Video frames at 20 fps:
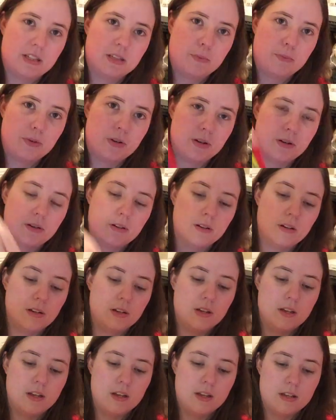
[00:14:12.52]
zipper.
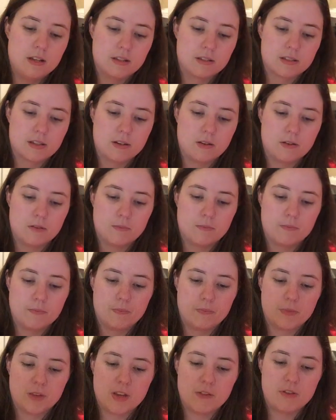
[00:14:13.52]
So
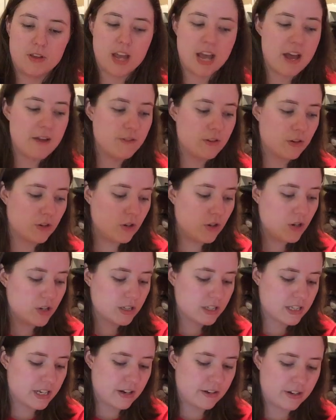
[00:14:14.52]
if you have your
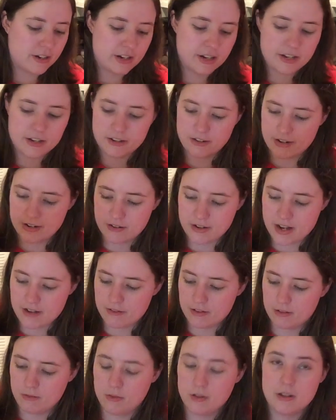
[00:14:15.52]
hooks down in here,
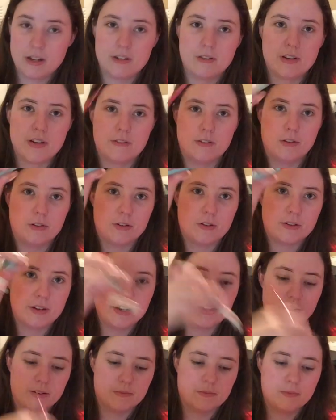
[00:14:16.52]
well, I do have a hook right
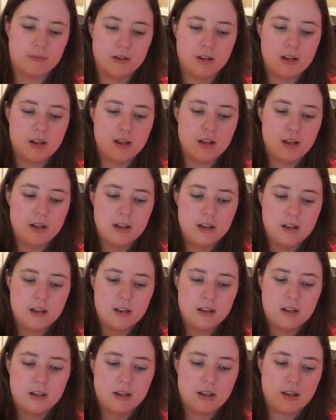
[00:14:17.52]
here.
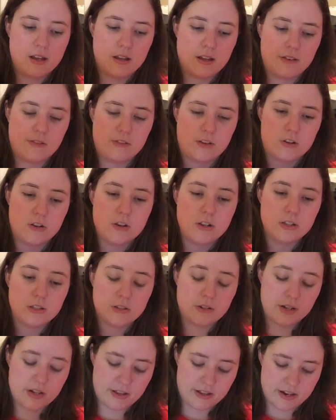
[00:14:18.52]
If your hooks
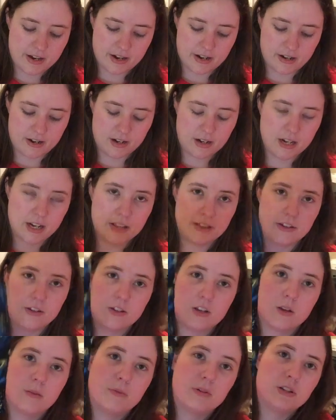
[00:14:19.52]
are in there, and then you
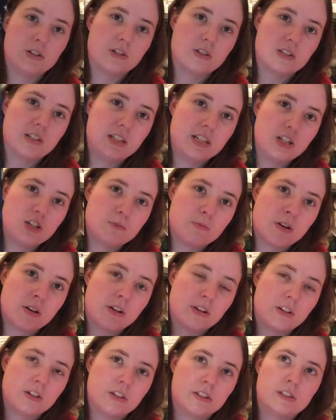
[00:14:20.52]
can put your stitch
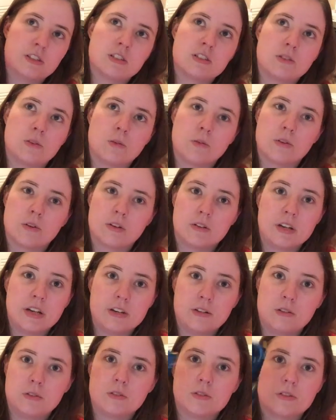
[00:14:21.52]
markers or
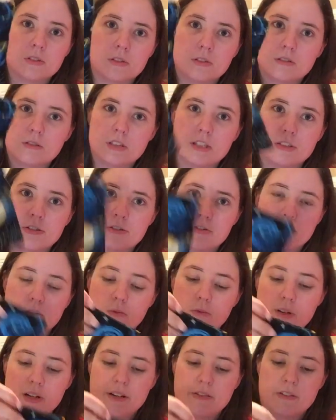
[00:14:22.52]
needles or scissors or
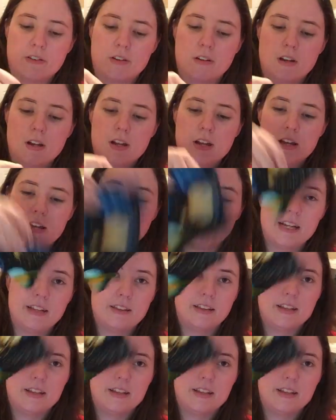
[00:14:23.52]
whatever in